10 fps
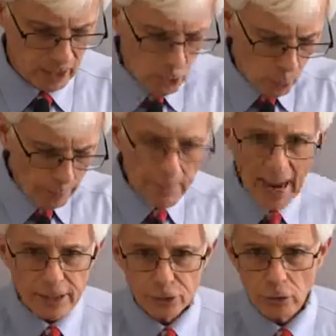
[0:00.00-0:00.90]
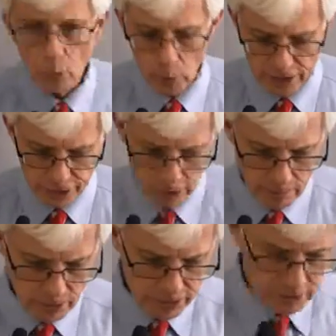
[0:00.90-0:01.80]
What pastoral wisdom
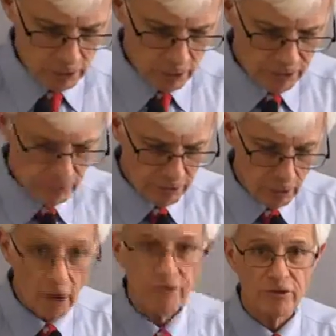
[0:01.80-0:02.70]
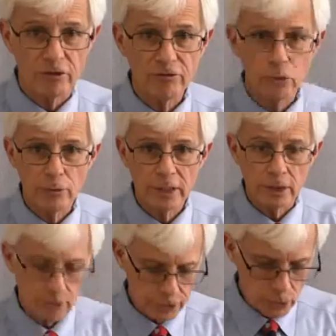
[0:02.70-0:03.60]
does the author offer for
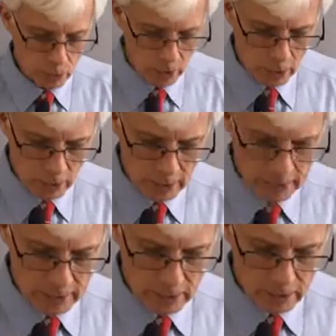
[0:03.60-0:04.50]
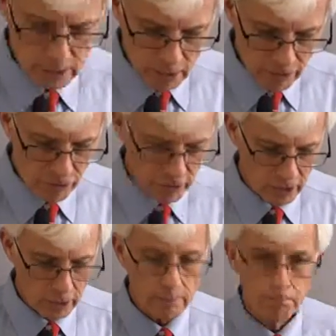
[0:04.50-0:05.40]
readers who are
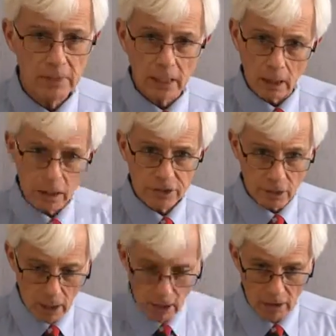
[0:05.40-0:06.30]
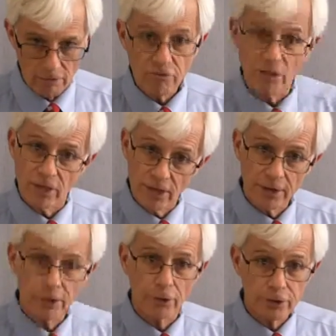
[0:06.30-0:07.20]
suffering because of their
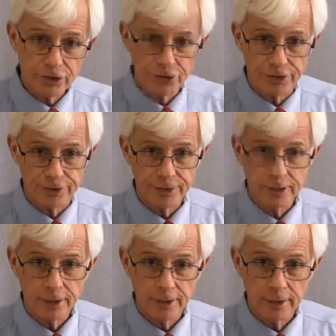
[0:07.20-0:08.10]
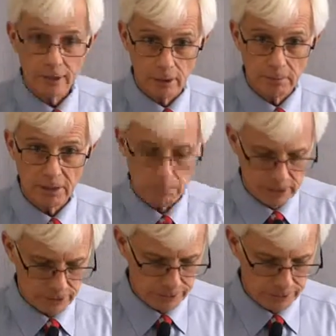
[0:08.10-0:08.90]
Christian commitment?